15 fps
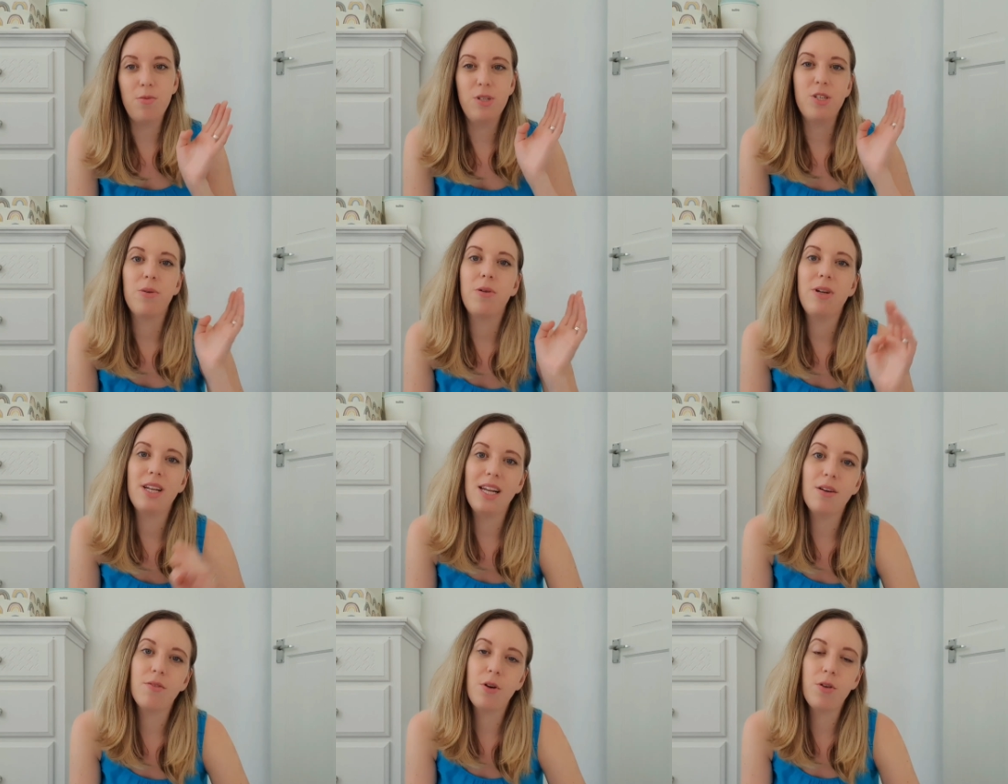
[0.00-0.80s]
only
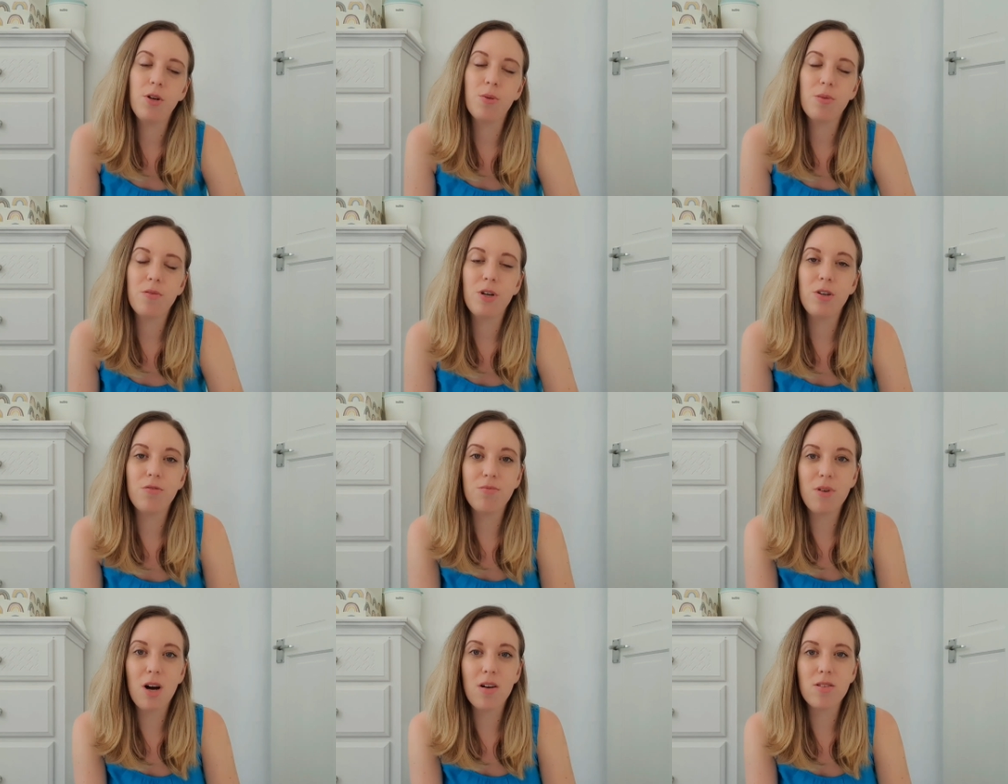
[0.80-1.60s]
live up the road
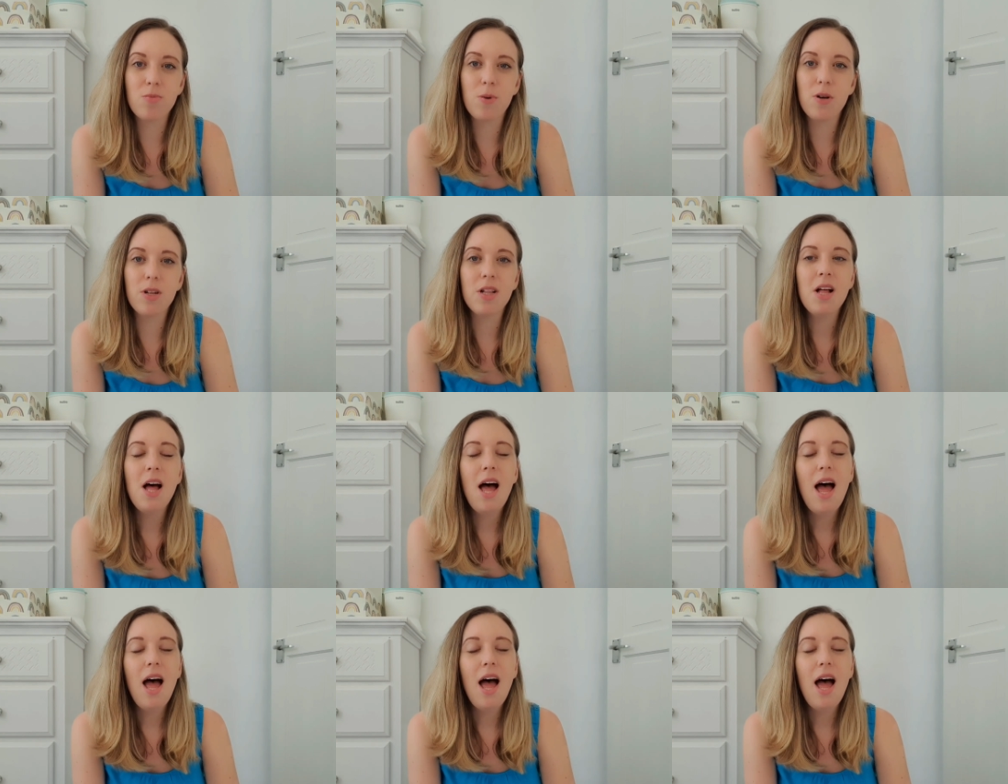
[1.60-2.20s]
from the hospital,